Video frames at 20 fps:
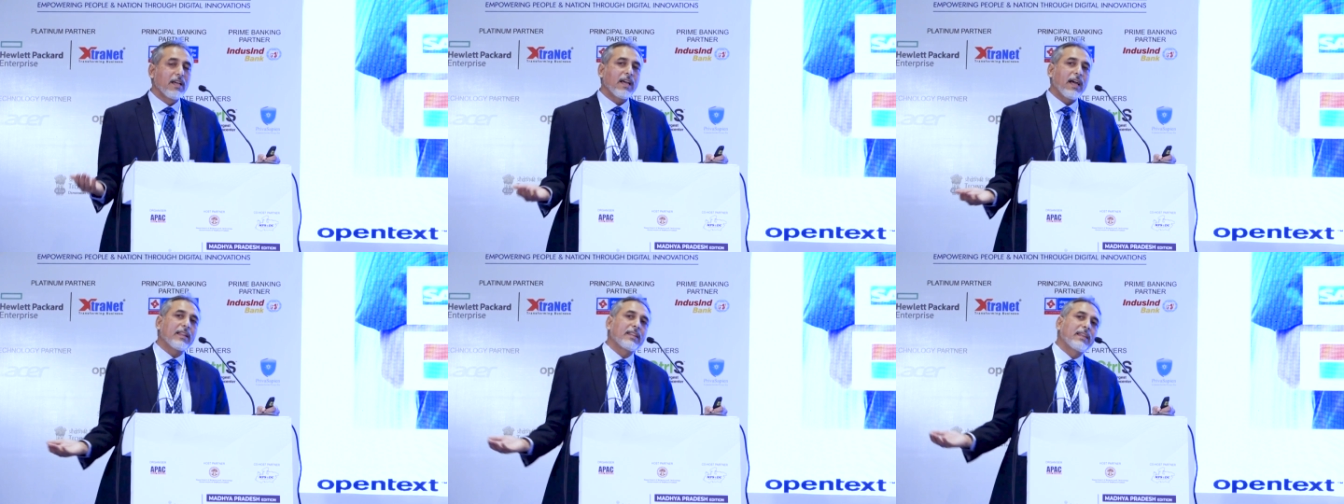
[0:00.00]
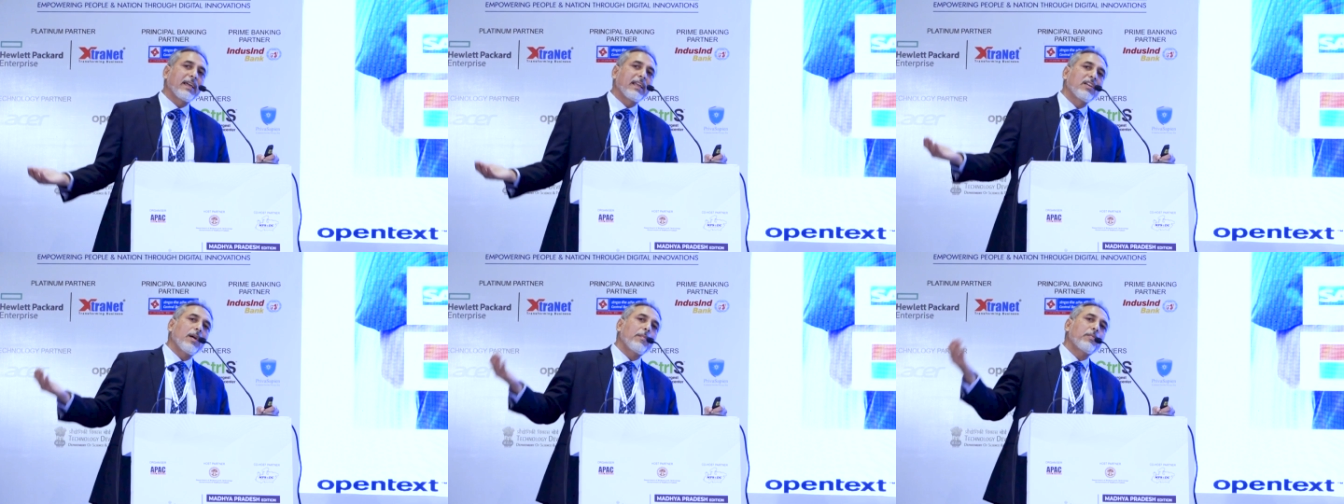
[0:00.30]
and
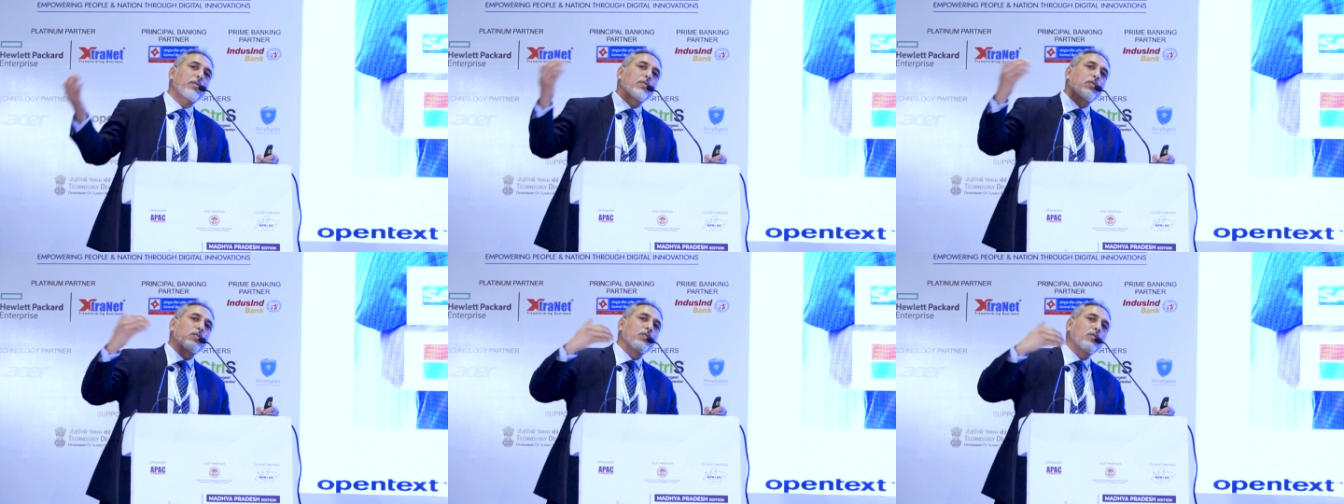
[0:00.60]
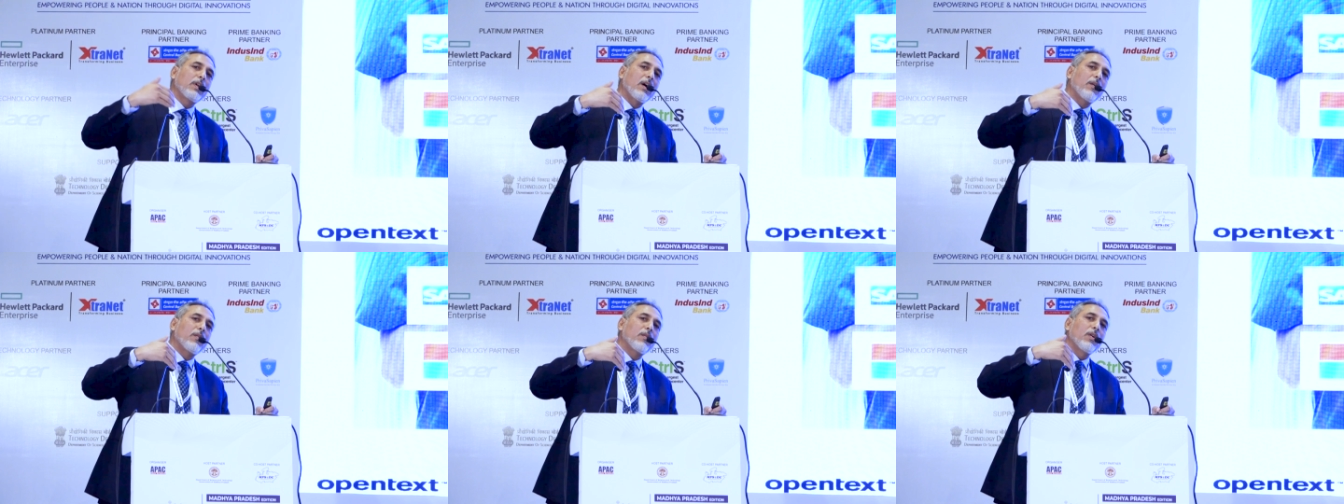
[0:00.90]
then you have to do
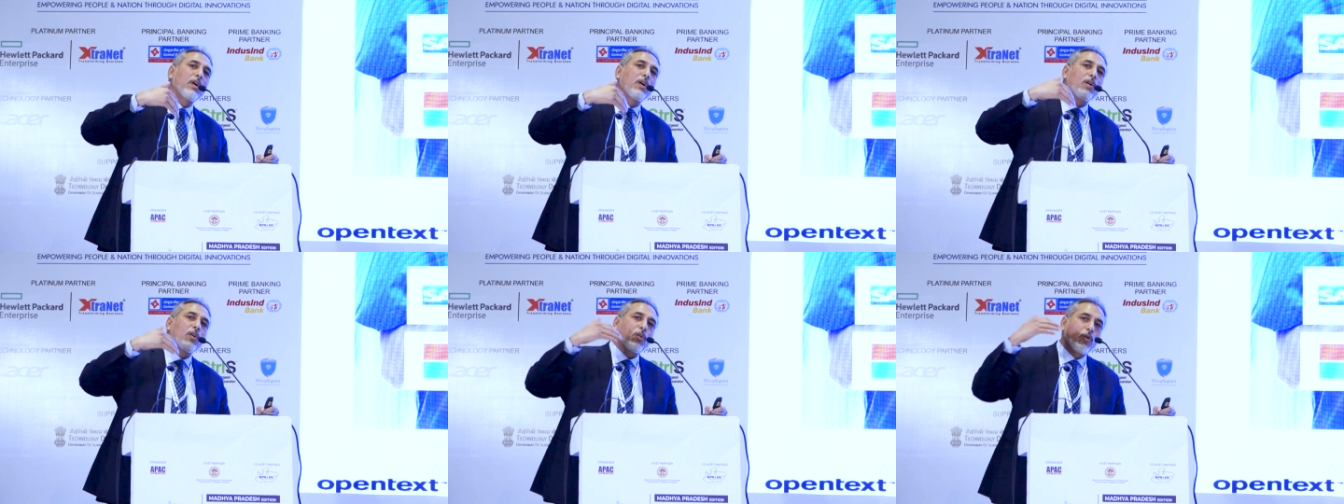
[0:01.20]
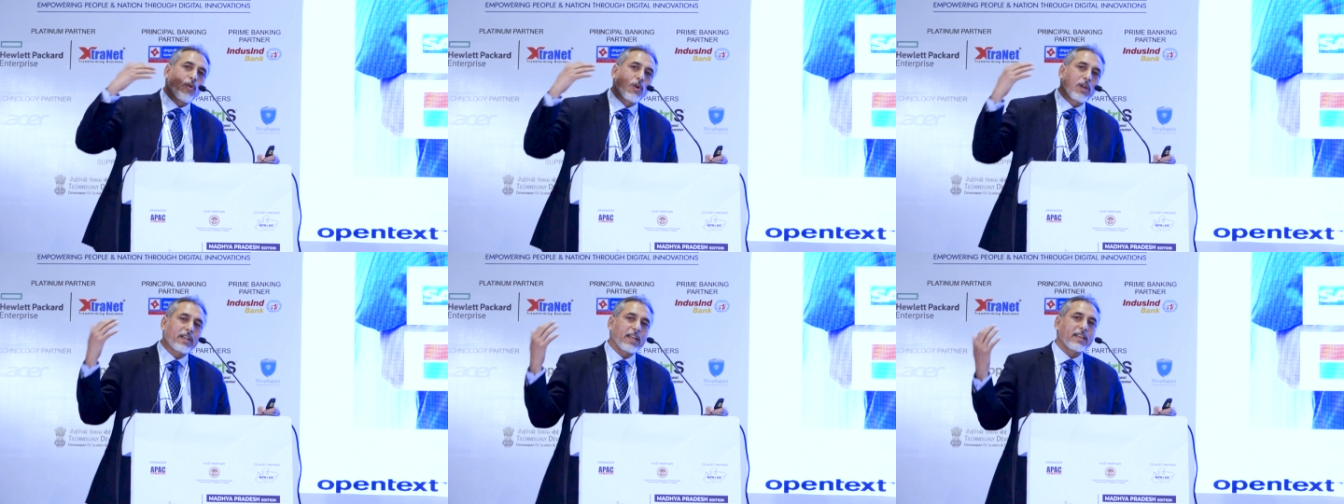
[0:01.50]
the
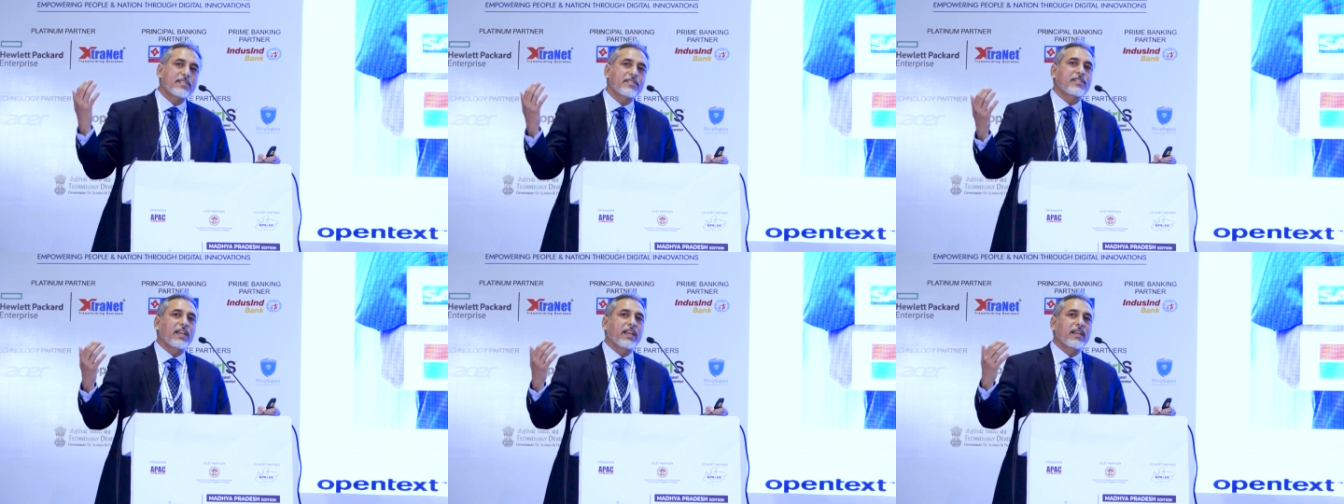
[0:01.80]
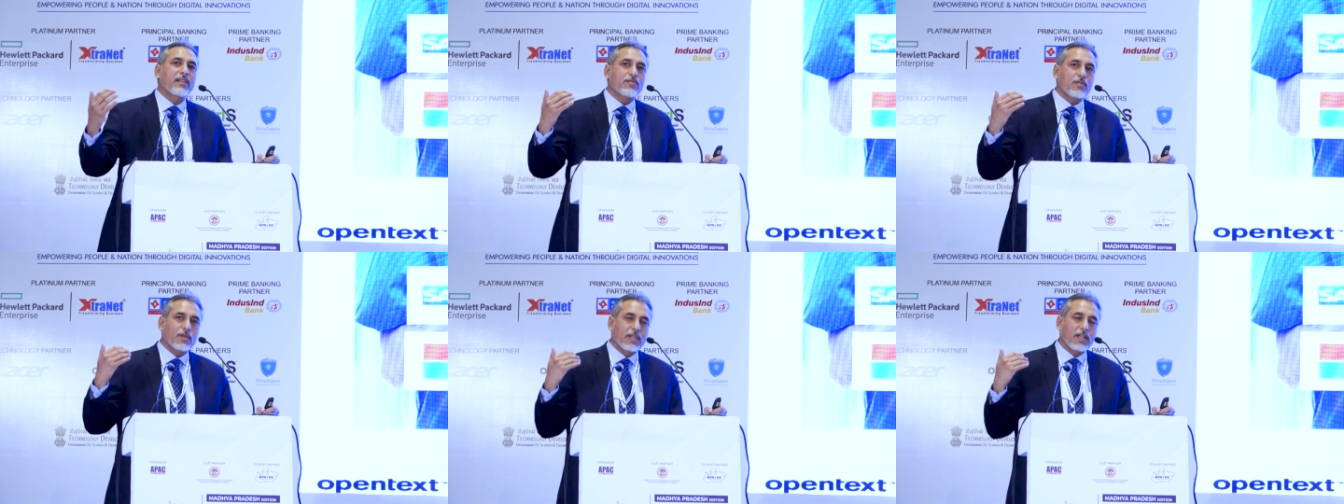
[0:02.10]
whole
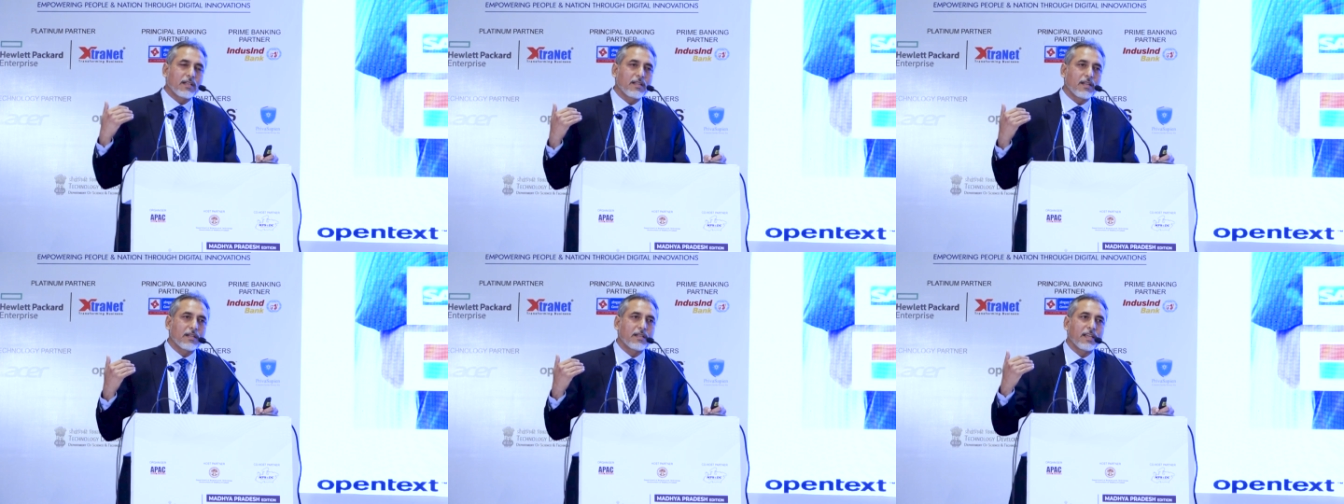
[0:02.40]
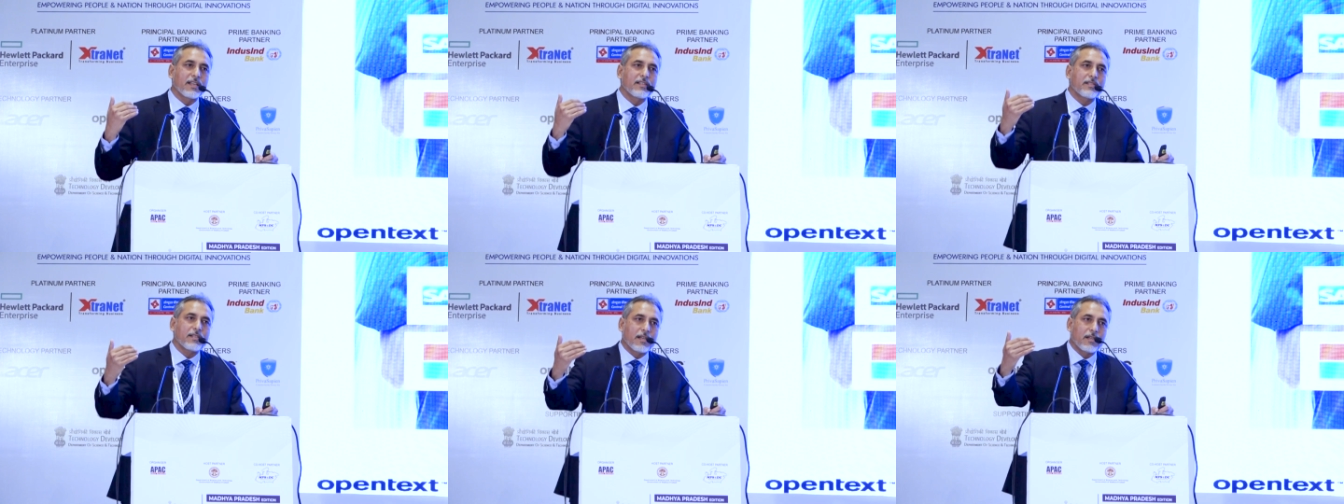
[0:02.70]
testing so that the
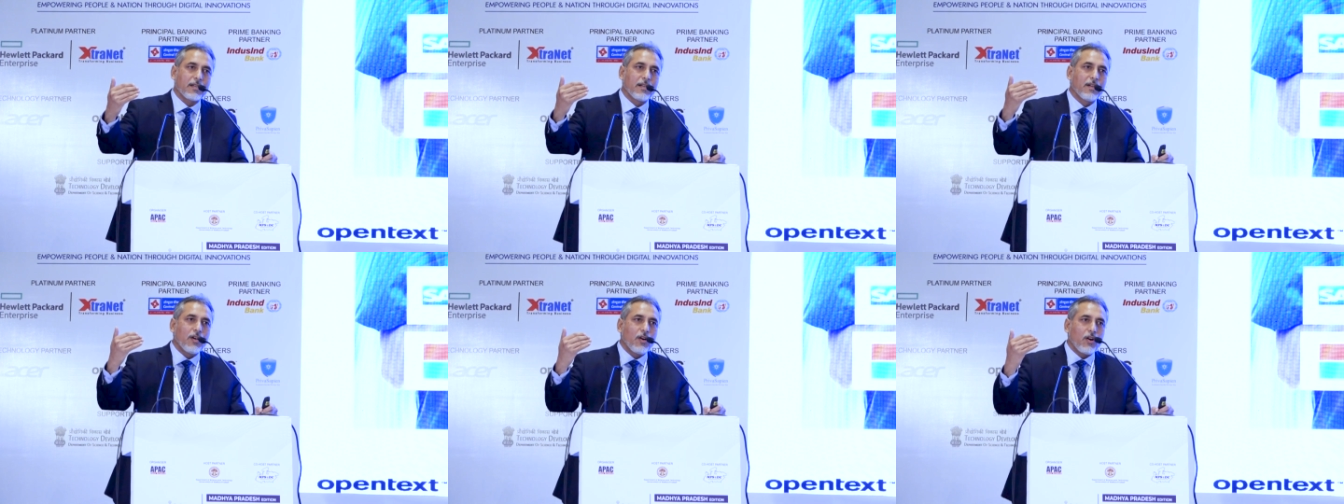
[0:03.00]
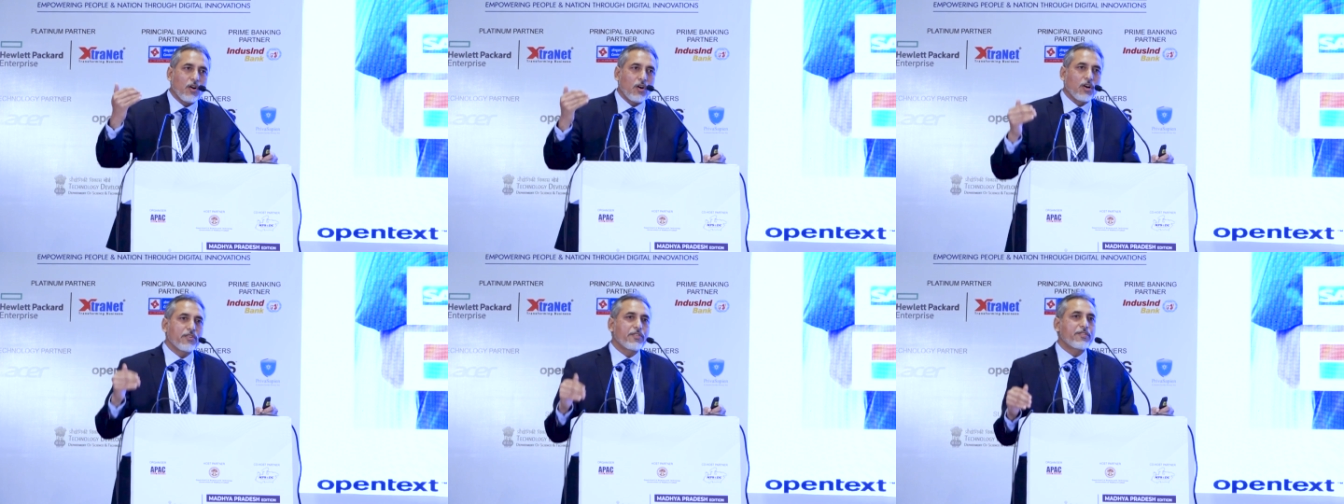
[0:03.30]
things are
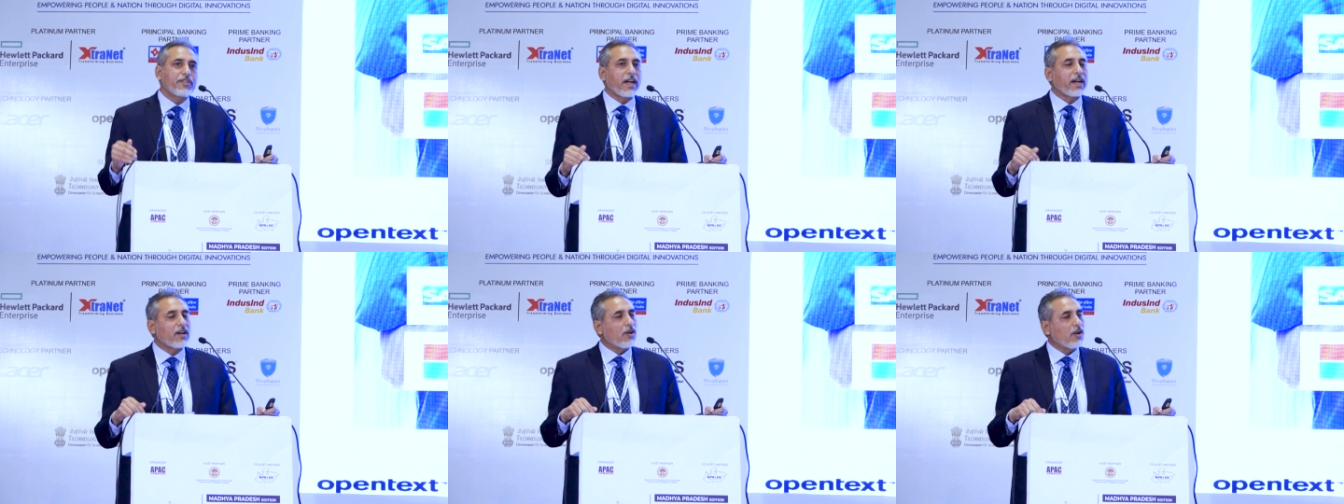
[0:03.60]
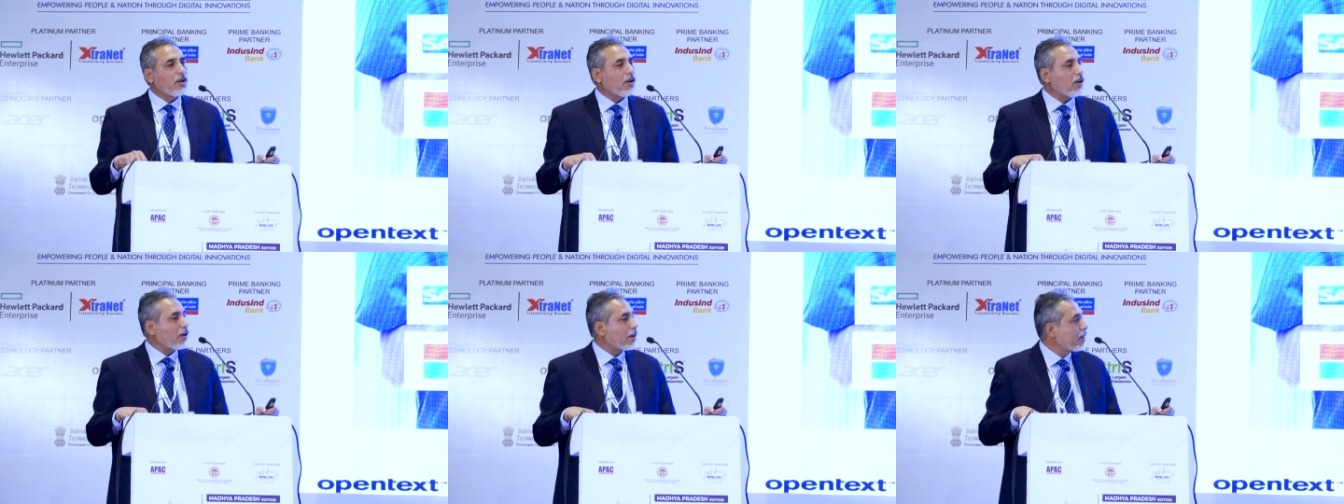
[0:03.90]
on track or
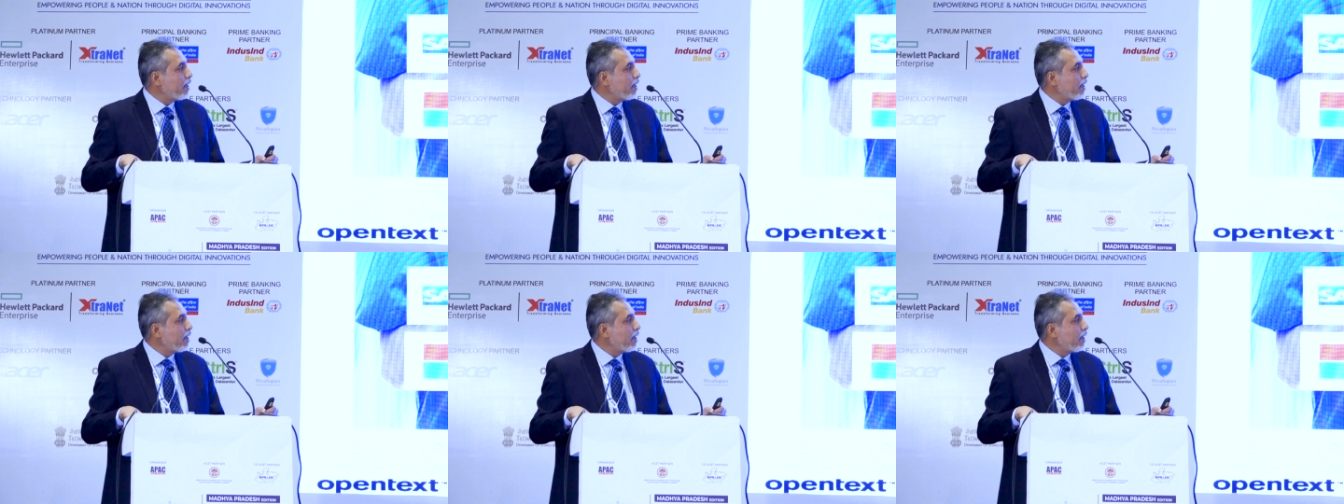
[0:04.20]
not.